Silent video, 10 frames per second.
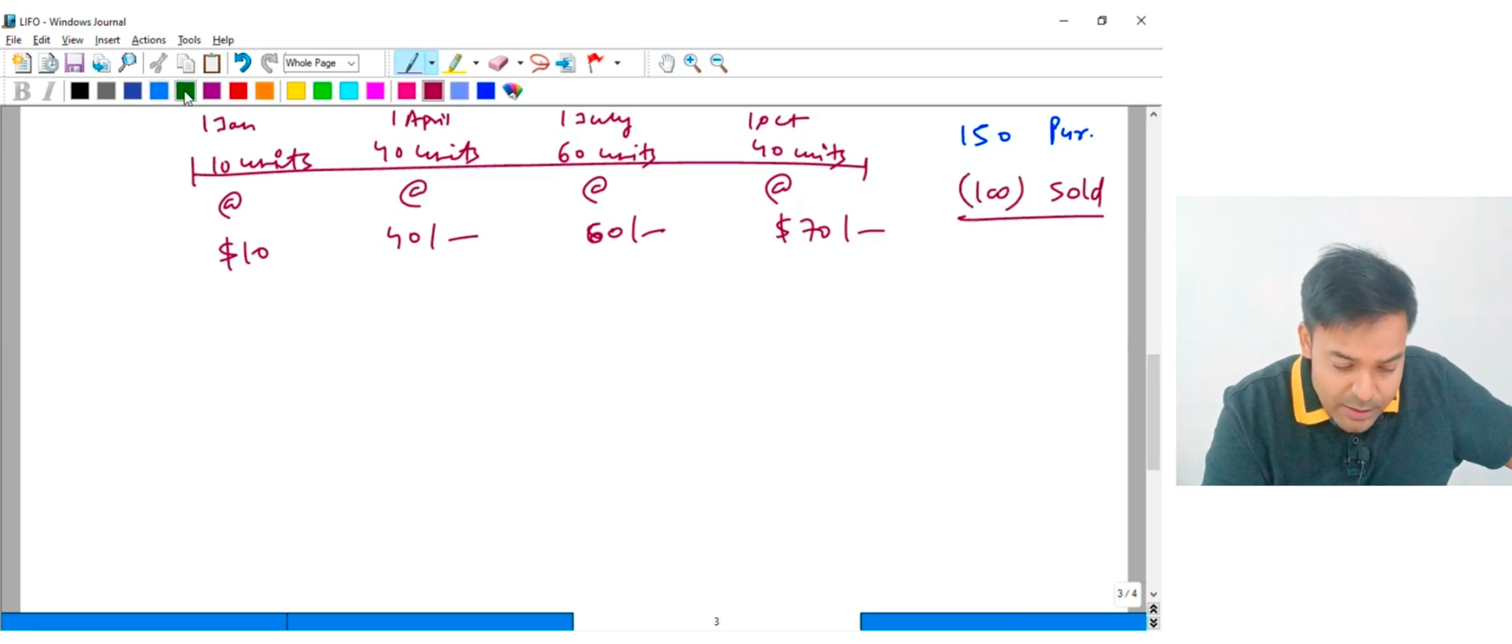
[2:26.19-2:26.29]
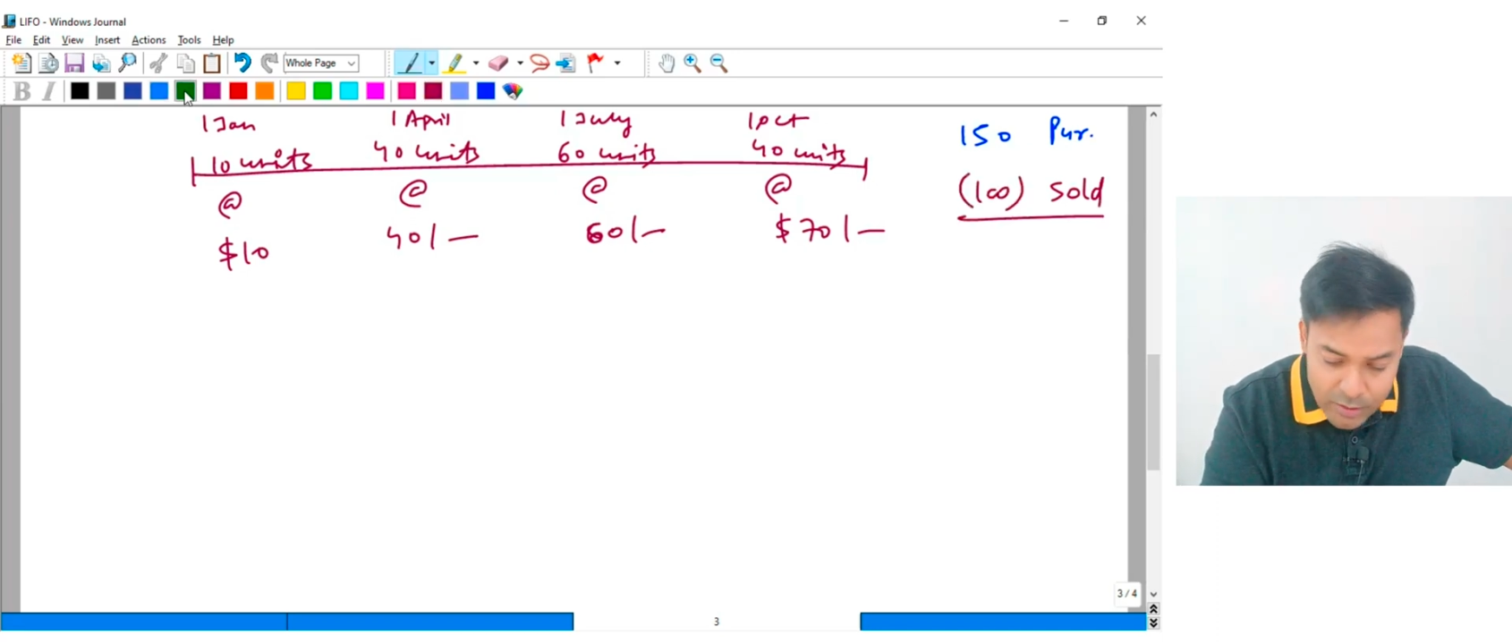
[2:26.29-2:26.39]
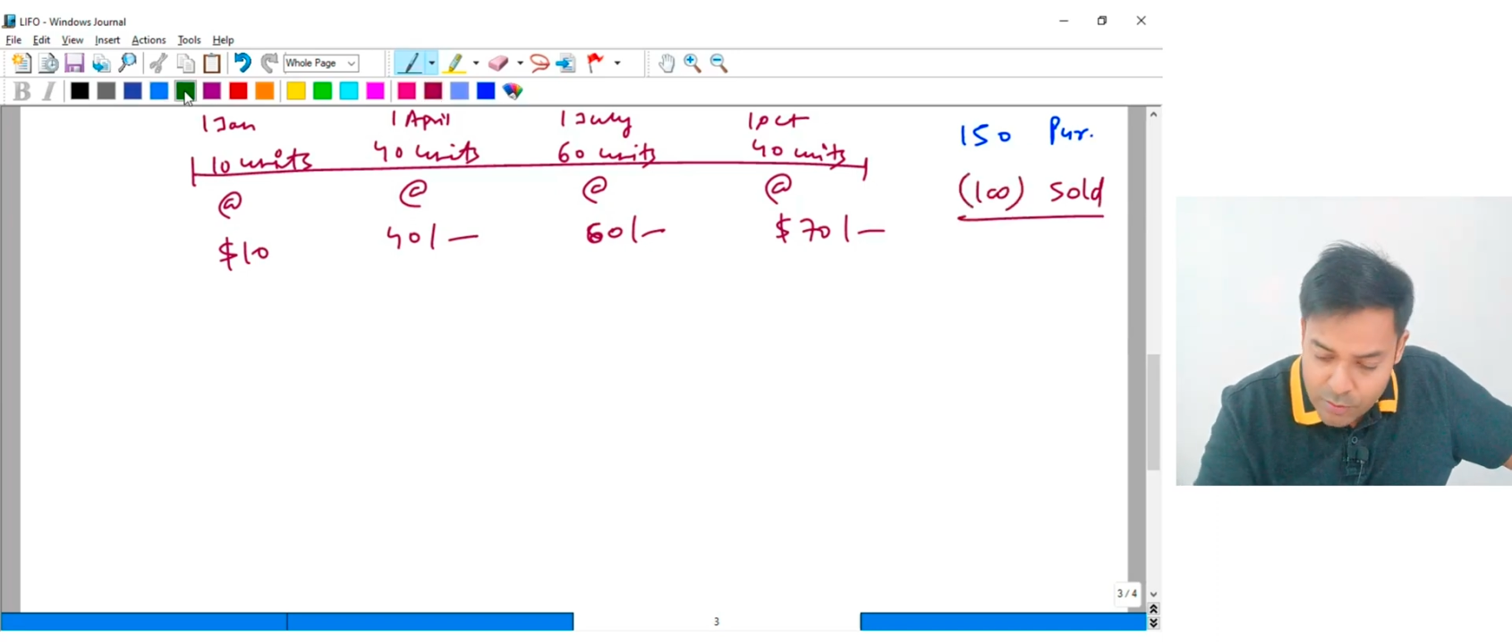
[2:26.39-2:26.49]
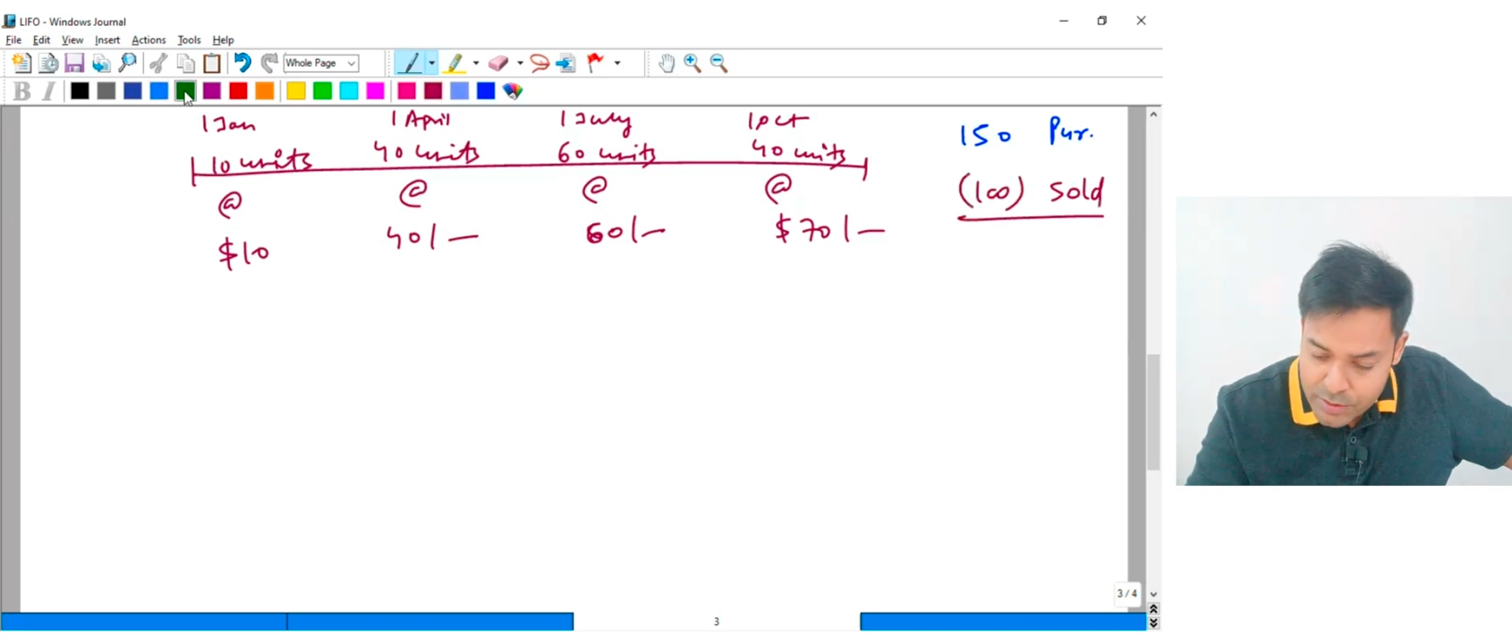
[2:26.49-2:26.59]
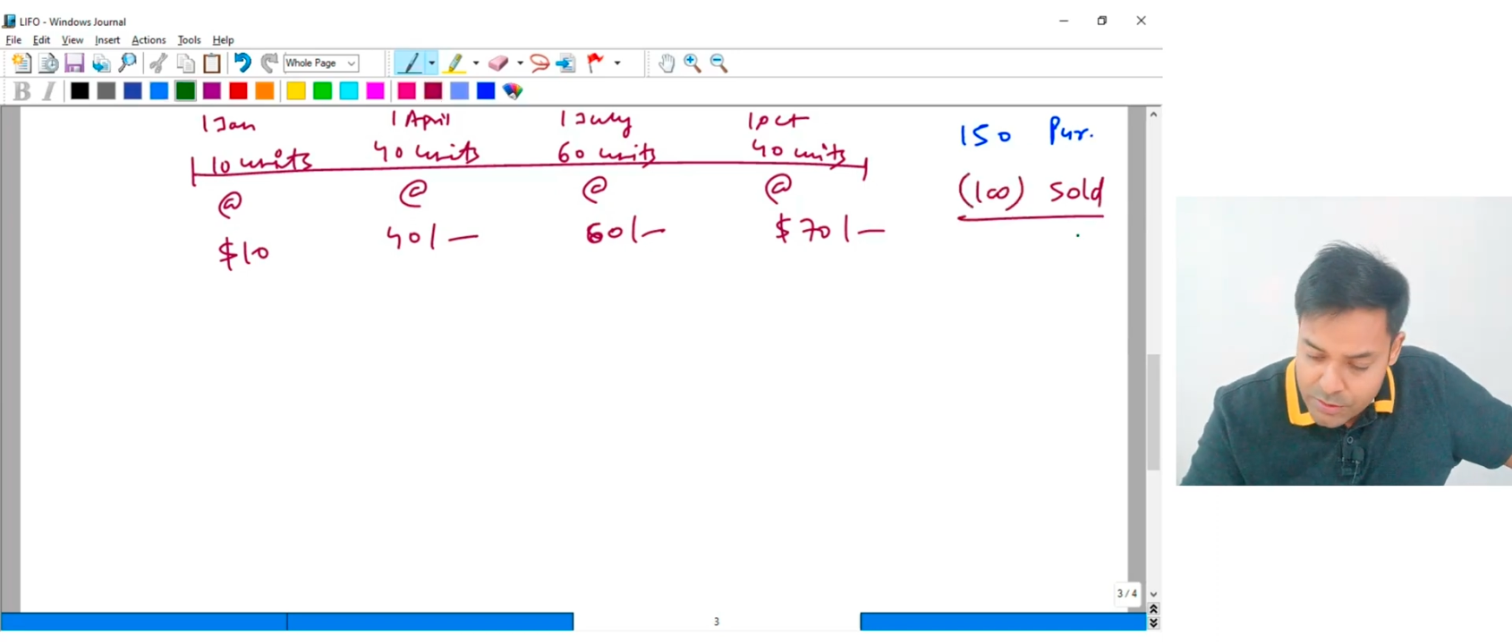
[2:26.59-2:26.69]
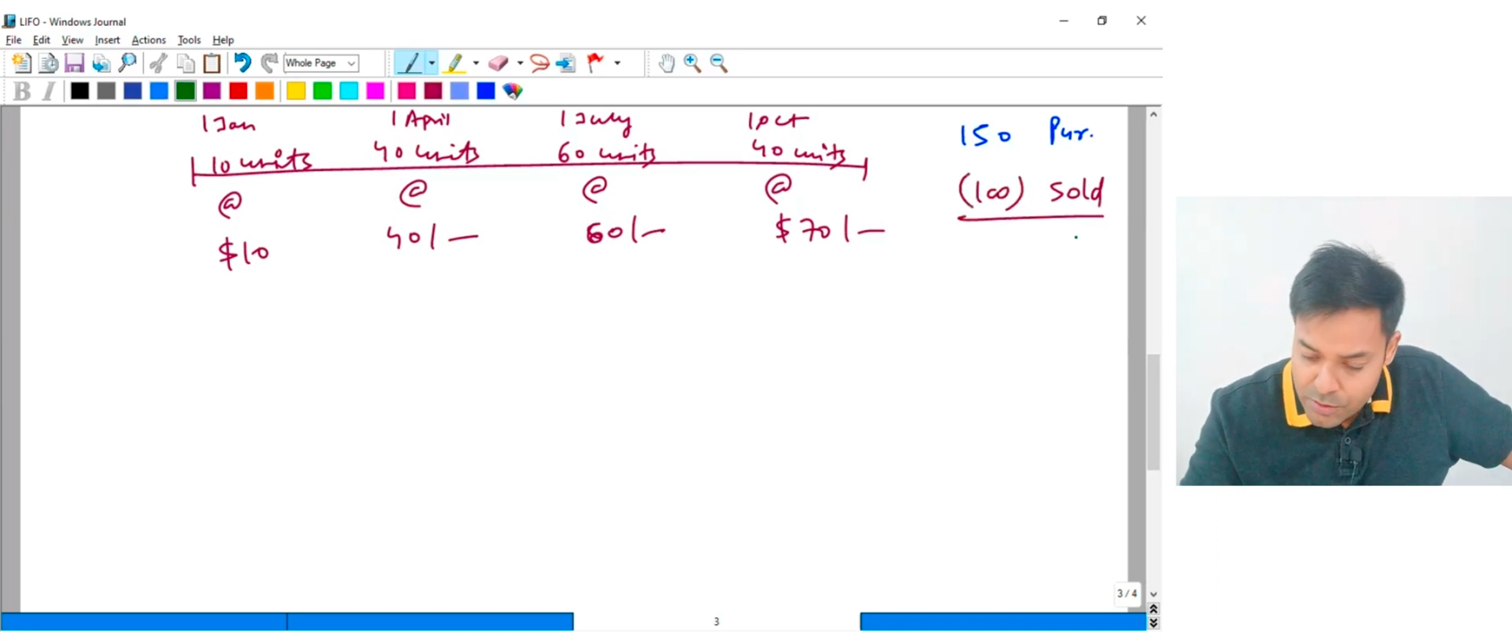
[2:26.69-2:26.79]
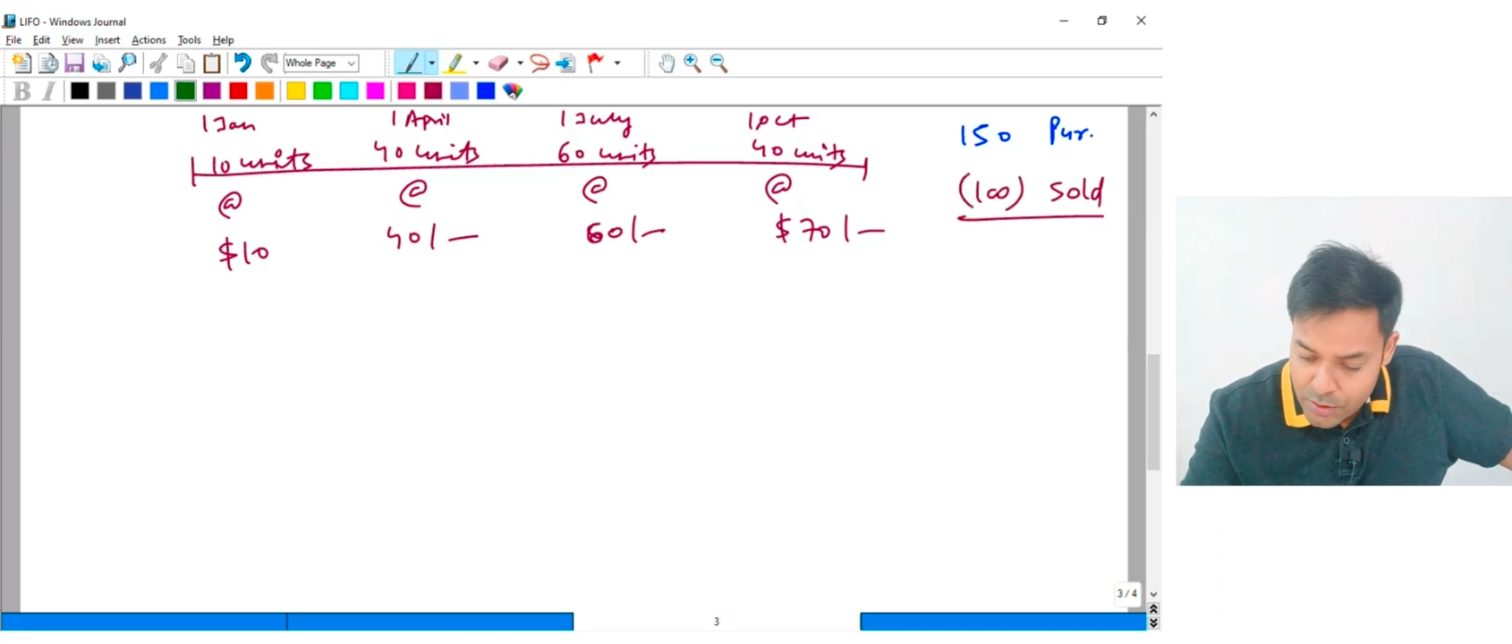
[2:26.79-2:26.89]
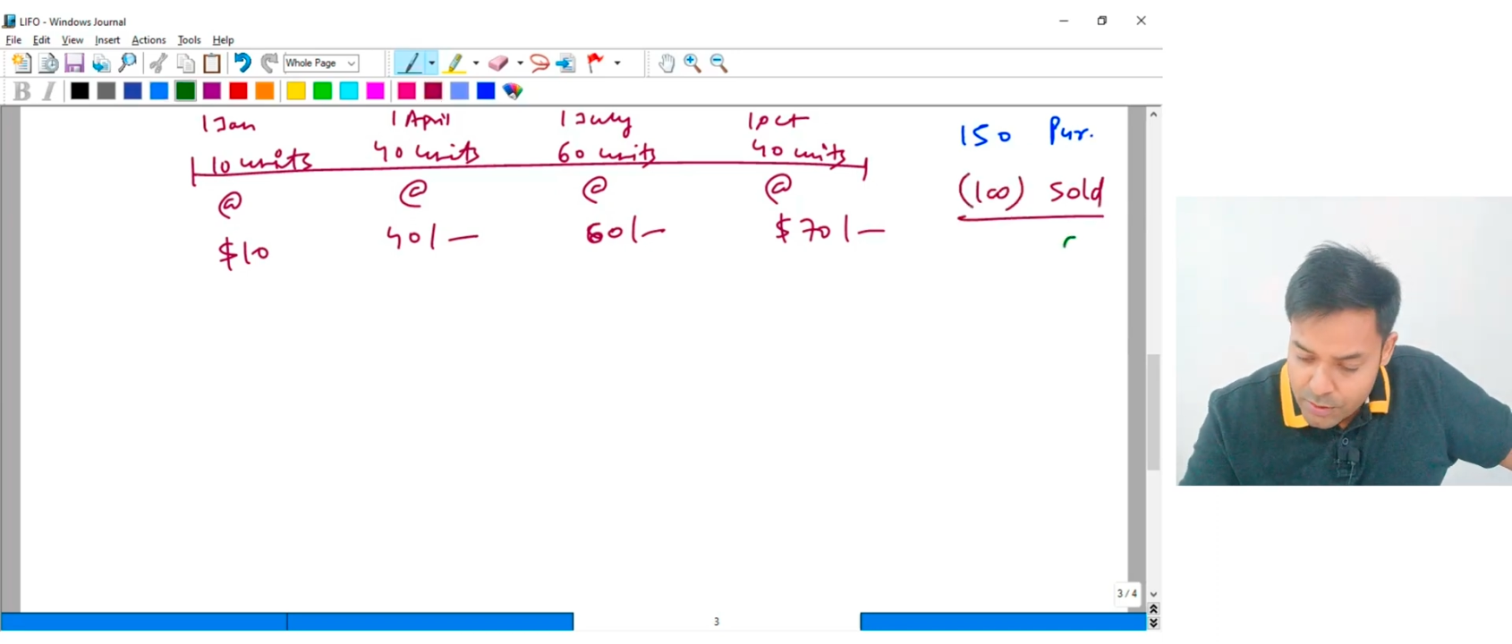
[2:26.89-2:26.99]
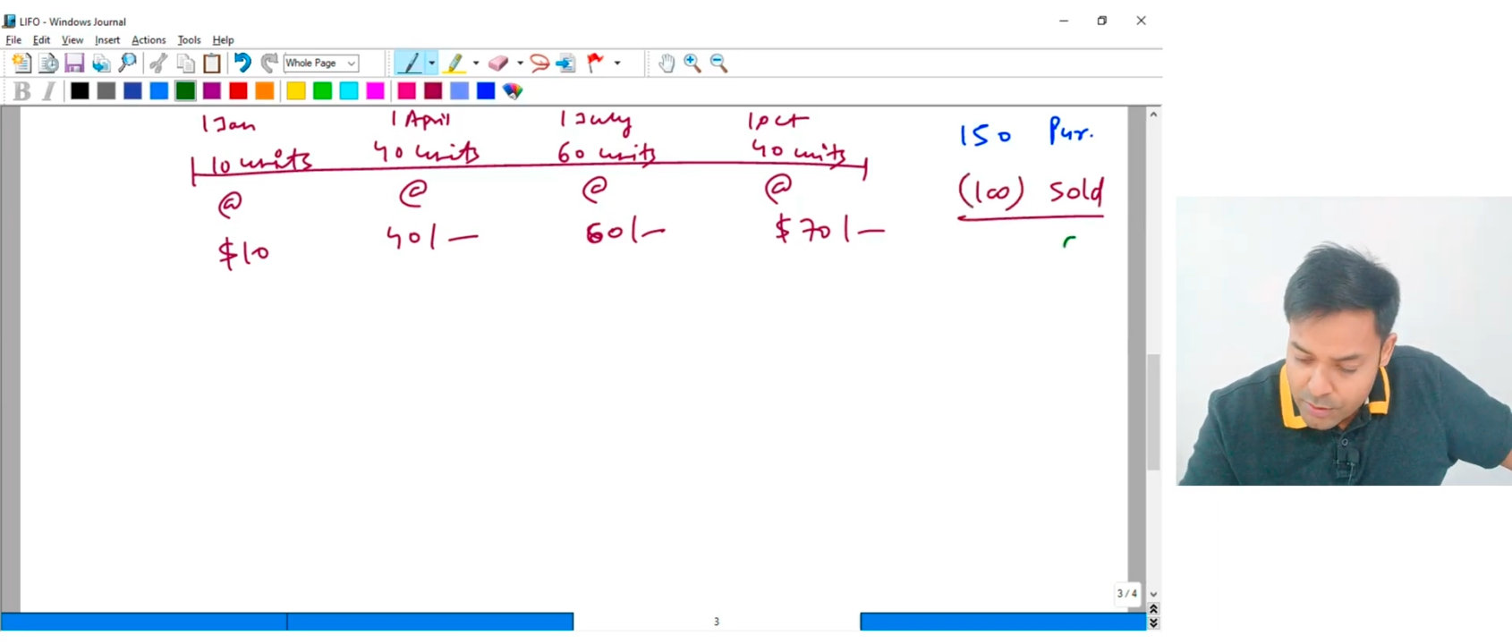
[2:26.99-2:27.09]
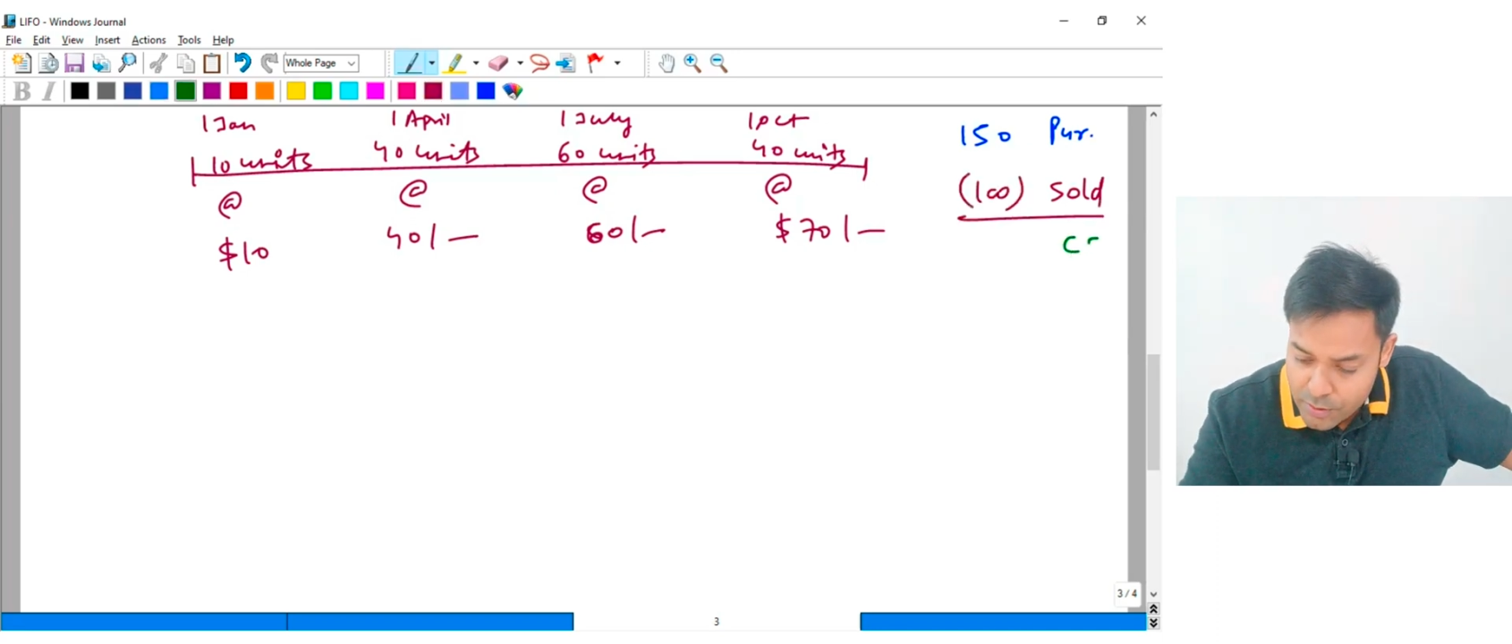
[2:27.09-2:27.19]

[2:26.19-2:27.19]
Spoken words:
closing stock?